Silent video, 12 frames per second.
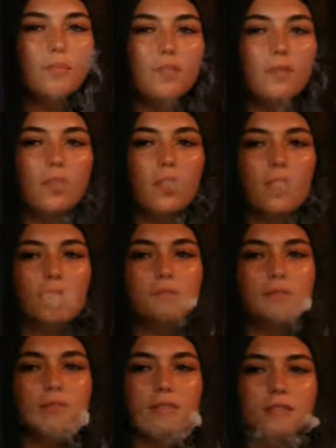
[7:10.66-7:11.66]

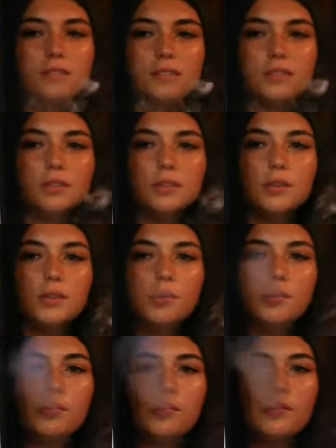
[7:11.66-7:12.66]

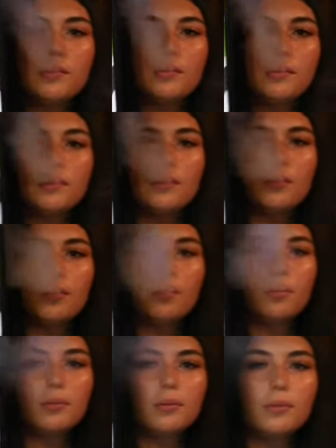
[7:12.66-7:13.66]

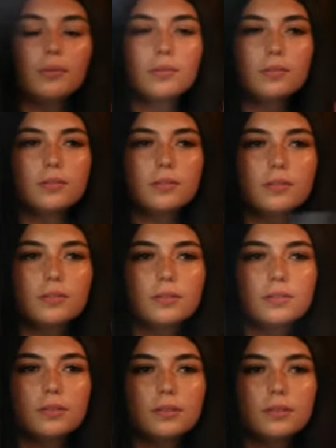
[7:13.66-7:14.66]

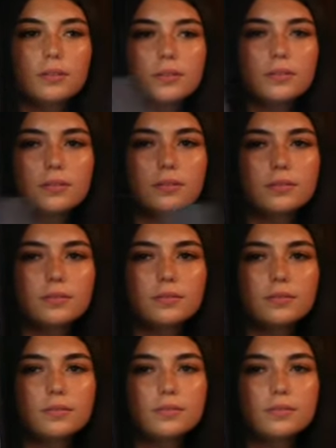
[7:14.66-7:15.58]
This person isn't speaking.